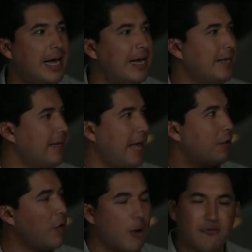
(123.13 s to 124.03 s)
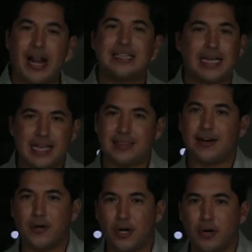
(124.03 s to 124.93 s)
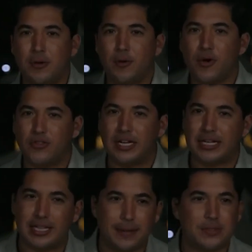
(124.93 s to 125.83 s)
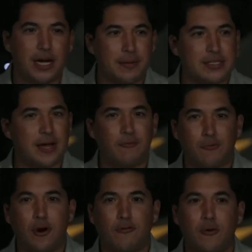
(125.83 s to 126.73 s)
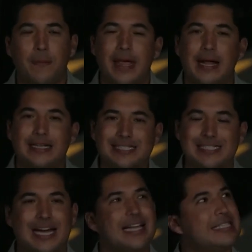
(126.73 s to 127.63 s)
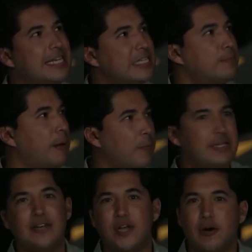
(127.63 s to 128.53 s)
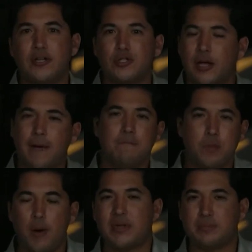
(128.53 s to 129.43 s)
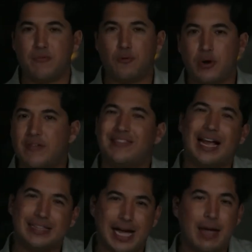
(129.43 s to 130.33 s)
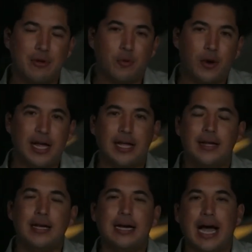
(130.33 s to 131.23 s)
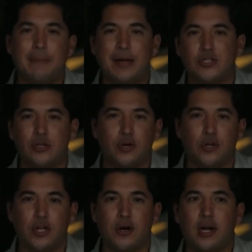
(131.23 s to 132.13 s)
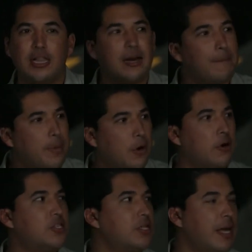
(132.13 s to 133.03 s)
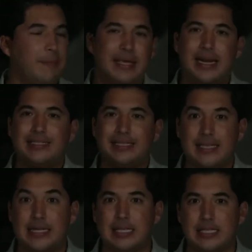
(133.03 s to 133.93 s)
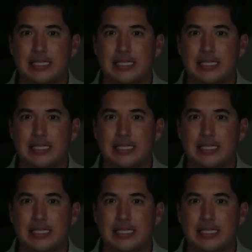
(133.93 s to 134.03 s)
I don't know if it has anything to do with the eclipse. Obviously, I'm far from being a scientist, but we did notice moments before even that diamond ring I mentioned earlier, a lot of birds beginning to take to the